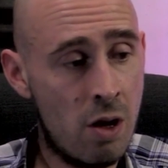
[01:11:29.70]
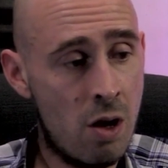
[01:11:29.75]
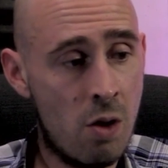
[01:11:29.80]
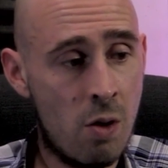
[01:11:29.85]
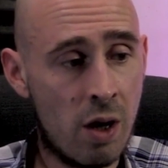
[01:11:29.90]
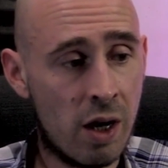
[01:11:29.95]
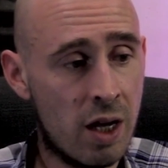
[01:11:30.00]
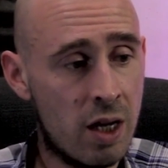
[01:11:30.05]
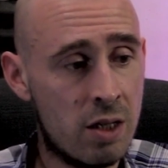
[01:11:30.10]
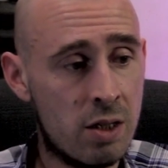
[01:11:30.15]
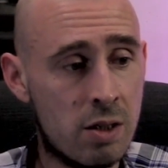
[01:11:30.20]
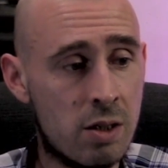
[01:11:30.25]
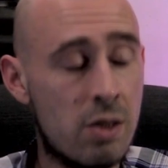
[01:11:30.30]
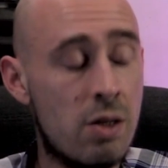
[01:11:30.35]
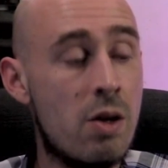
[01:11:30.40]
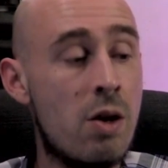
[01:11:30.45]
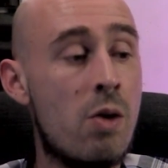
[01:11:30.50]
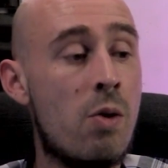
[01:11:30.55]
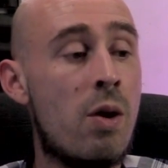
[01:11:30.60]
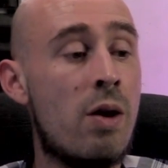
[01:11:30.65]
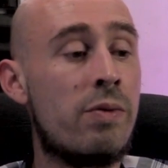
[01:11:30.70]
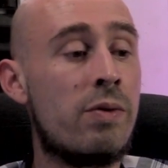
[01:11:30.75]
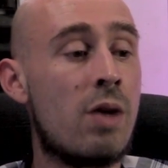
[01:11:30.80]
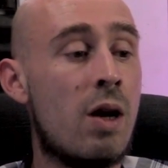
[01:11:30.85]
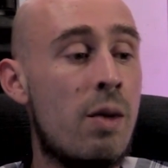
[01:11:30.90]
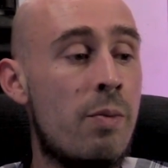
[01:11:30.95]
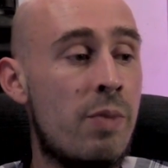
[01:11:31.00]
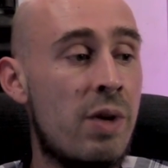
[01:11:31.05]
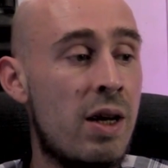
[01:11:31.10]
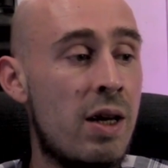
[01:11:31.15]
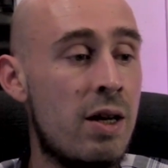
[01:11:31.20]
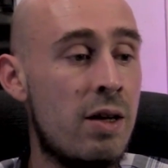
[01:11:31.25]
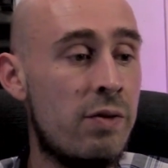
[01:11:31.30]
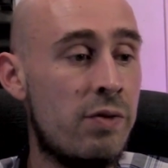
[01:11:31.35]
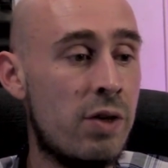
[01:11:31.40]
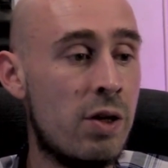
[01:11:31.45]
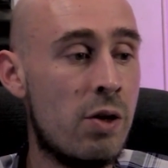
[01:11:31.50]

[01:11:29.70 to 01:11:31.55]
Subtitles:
know, I guess, I believe,